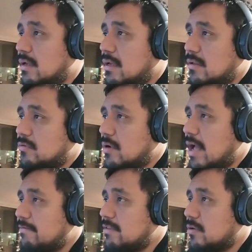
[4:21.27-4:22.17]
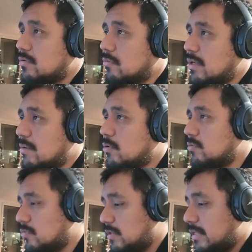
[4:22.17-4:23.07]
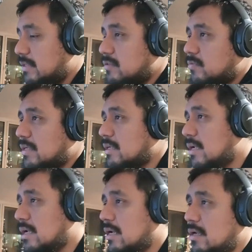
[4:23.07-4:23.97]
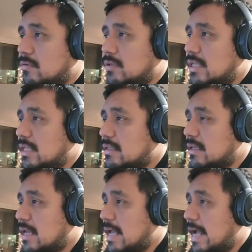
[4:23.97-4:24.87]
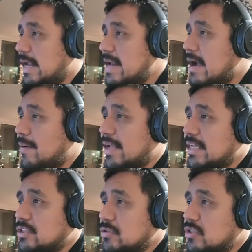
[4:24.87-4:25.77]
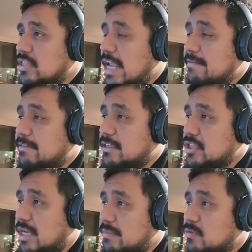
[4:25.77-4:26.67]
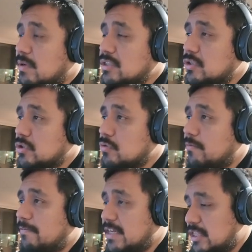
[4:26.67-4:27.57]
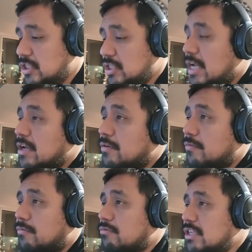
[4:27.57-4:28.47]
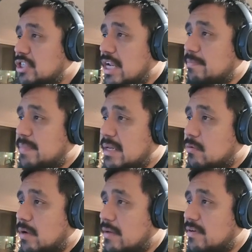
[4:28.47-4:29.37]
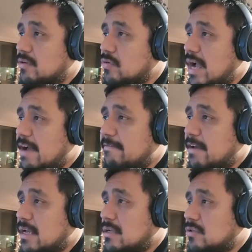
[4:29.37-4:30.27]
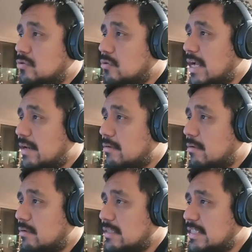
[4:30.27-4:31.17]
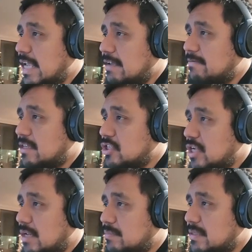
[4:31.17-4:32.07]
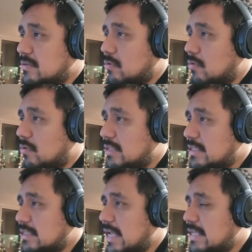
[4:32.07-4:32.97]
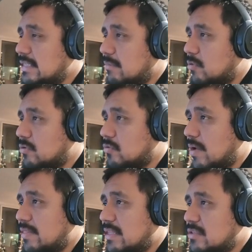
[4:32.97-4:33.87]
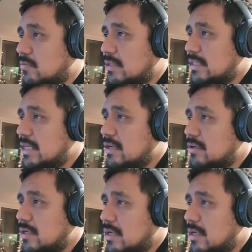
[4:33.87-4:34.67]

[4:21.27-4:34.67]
to have the other one. I'm going to delete this one, I don't need it. And now I can just save the shapes. Once you finish reshaping whatever you have, you can save the shapes. So in this case, I'm going to add this one here,